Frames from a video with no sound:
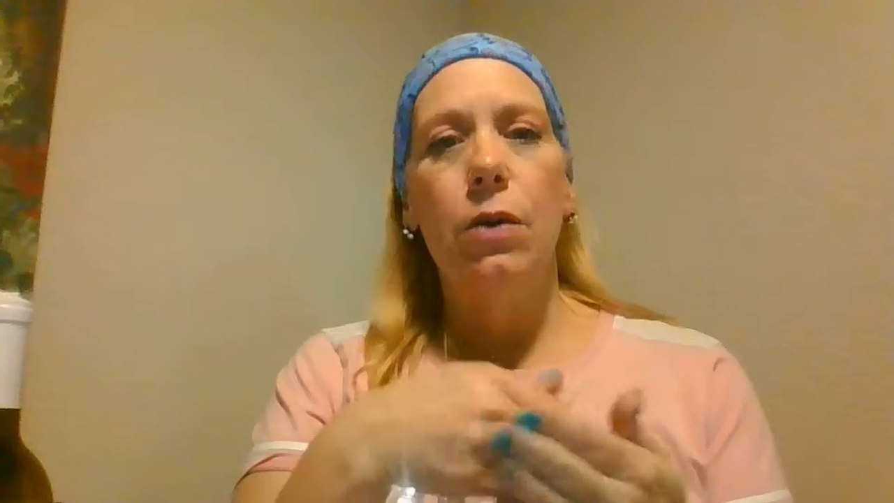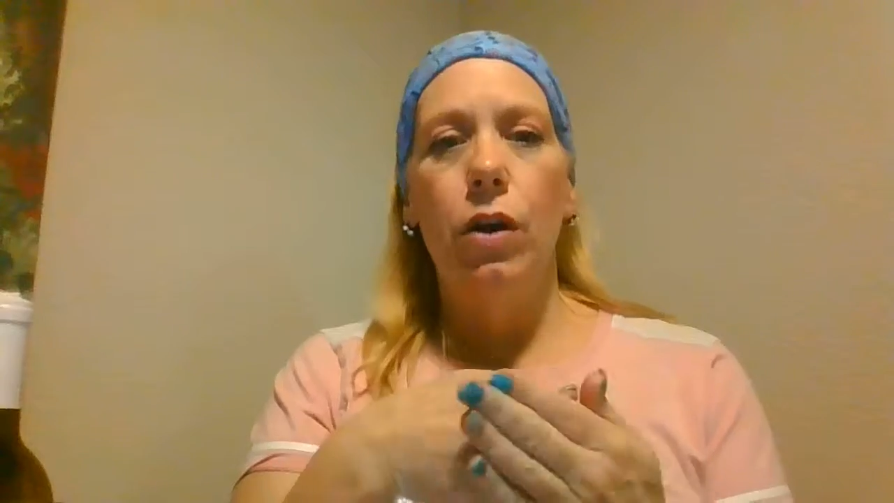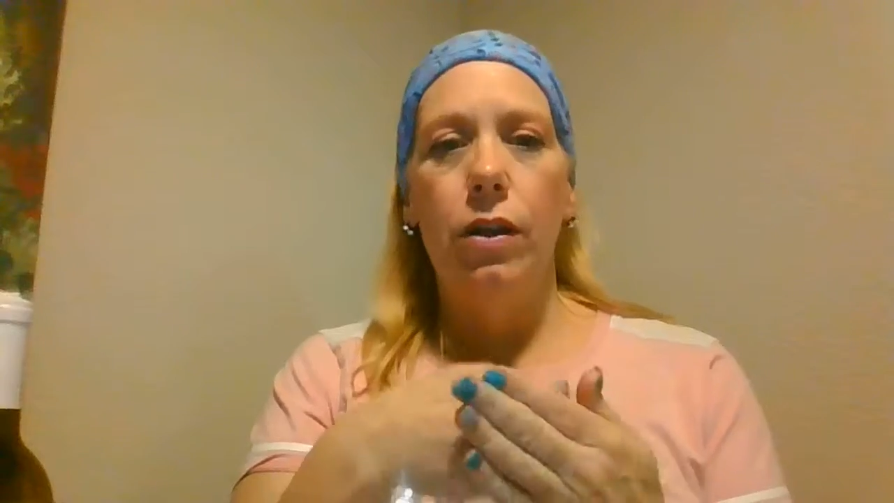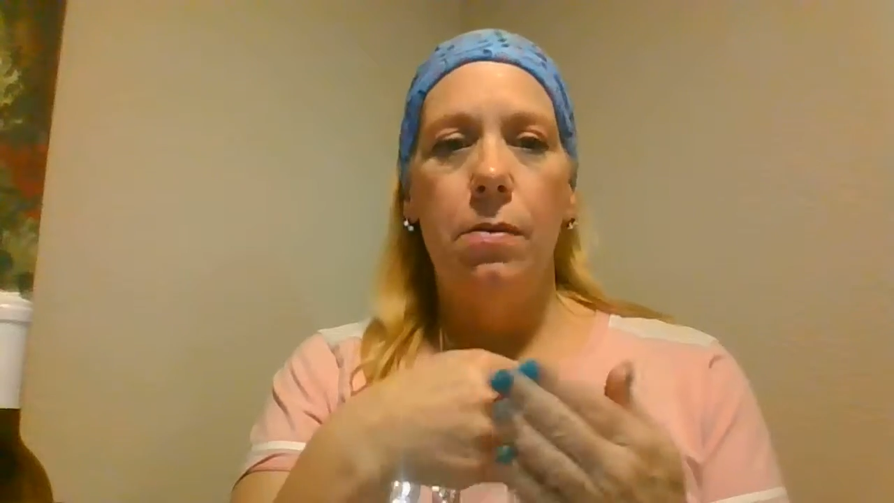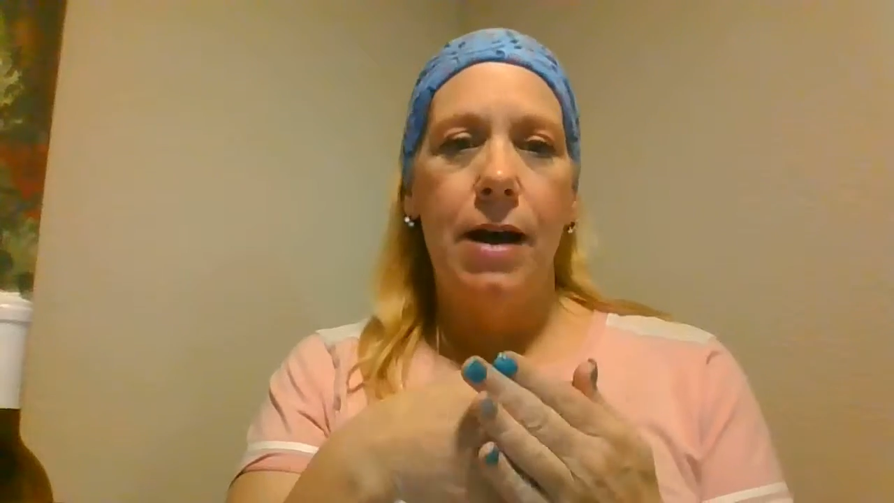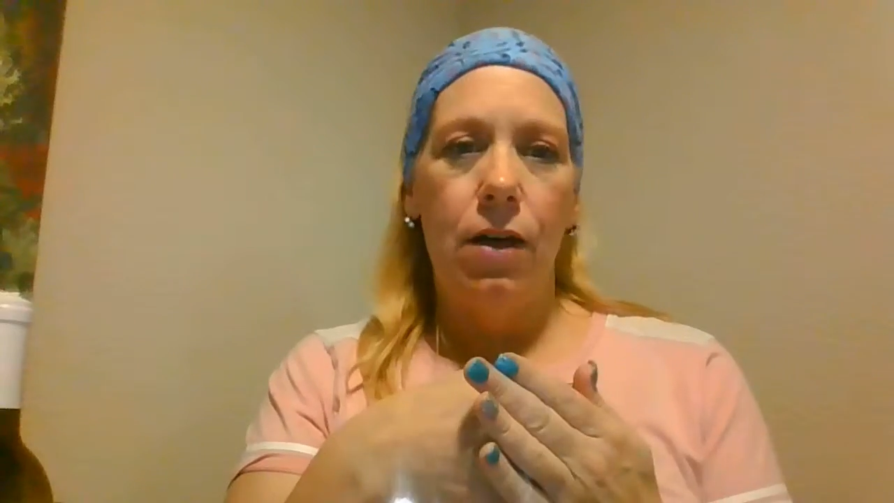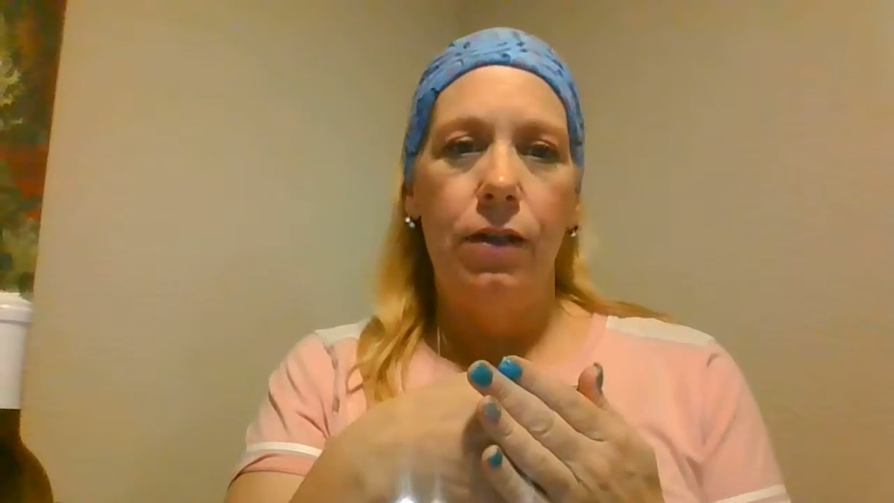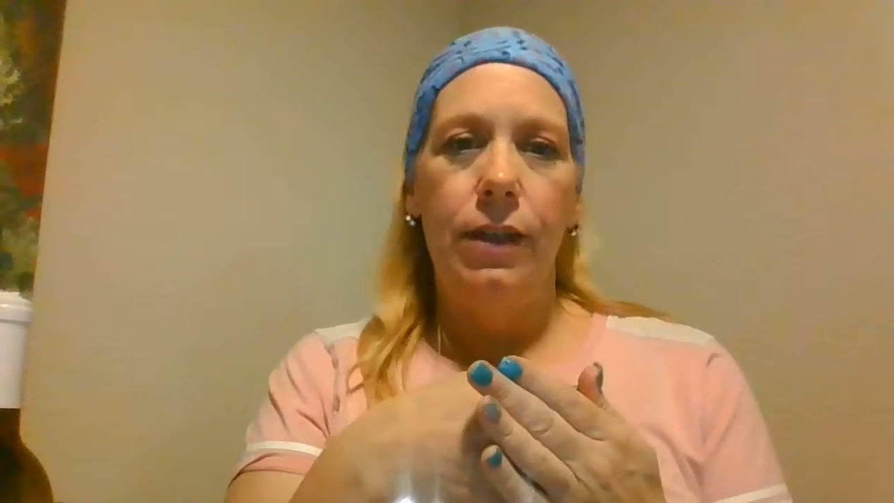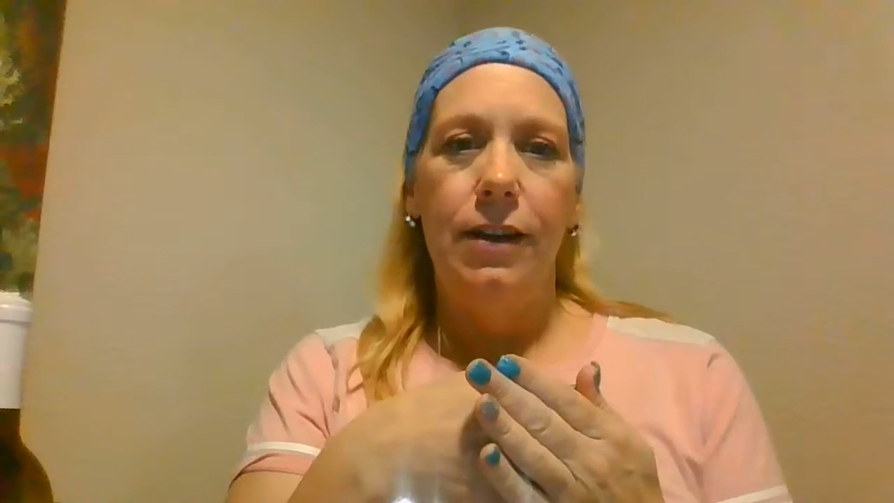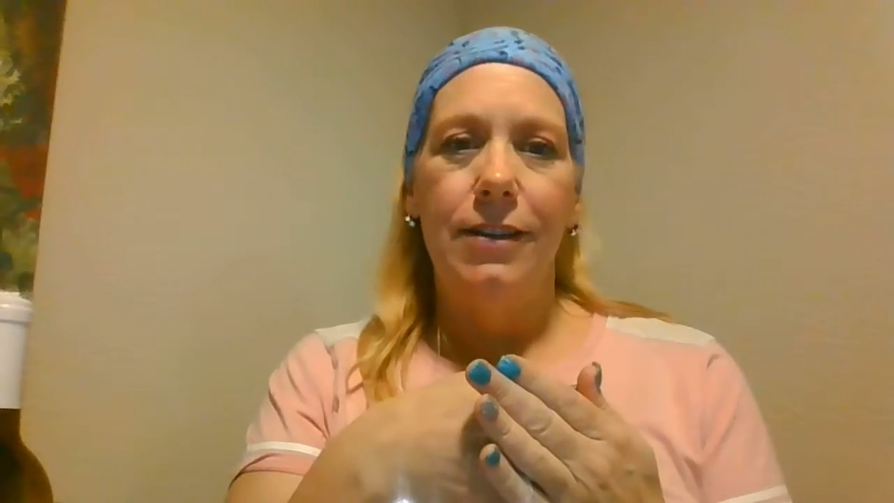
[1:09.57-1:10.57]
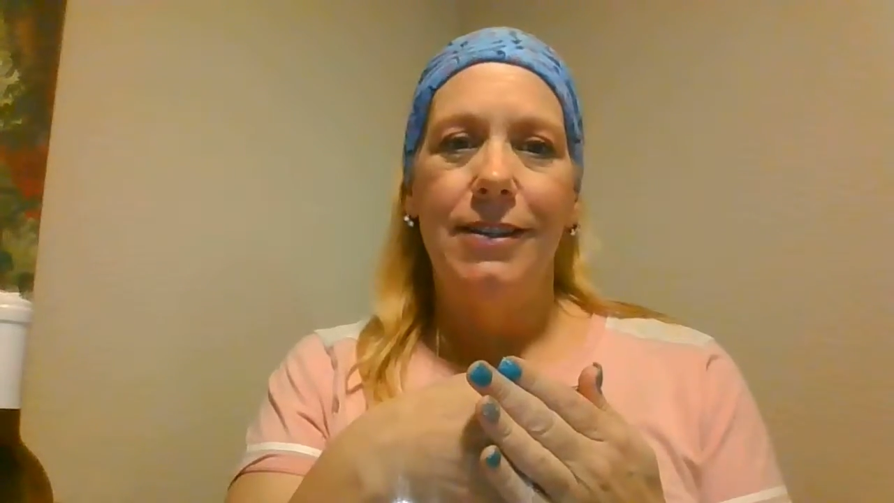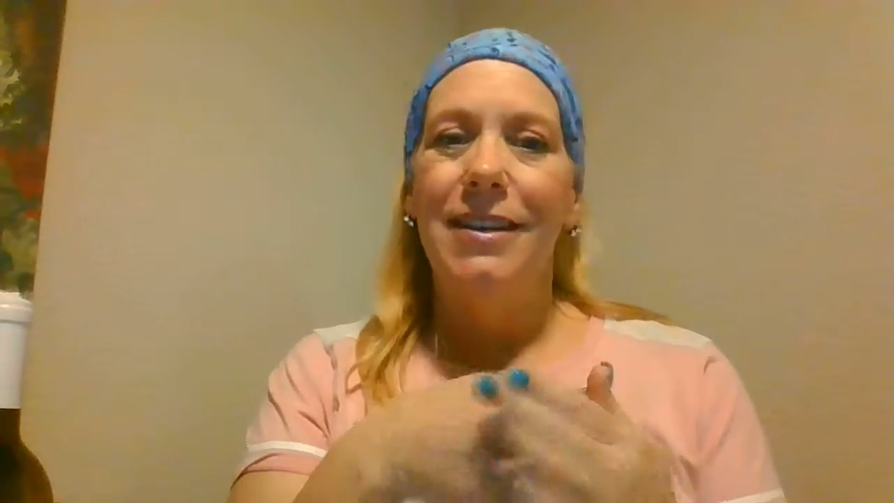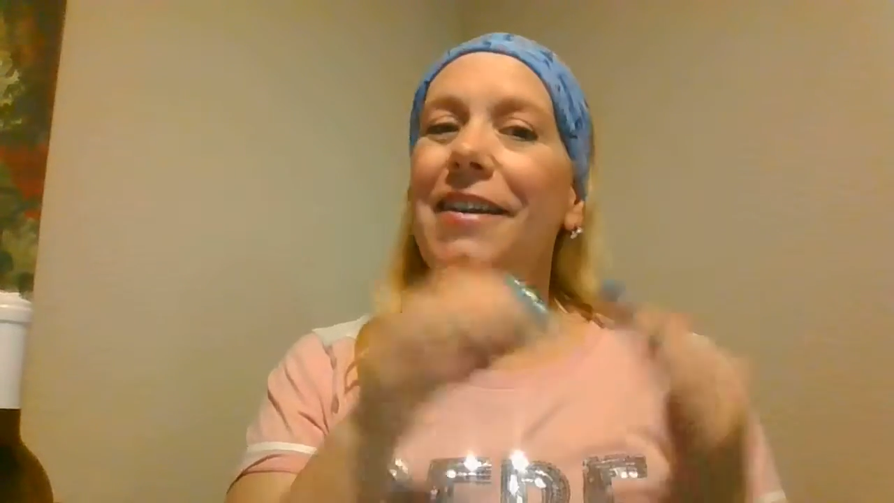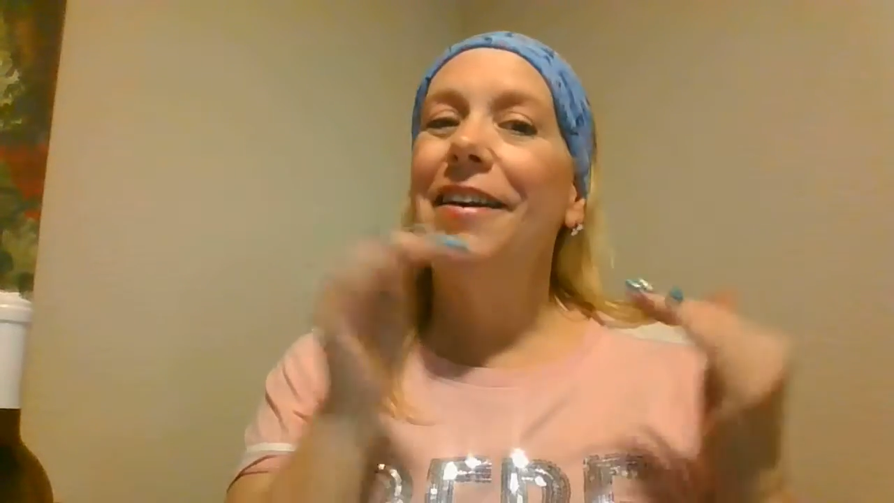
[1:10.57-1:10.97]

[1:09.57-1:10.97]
where their mouth is.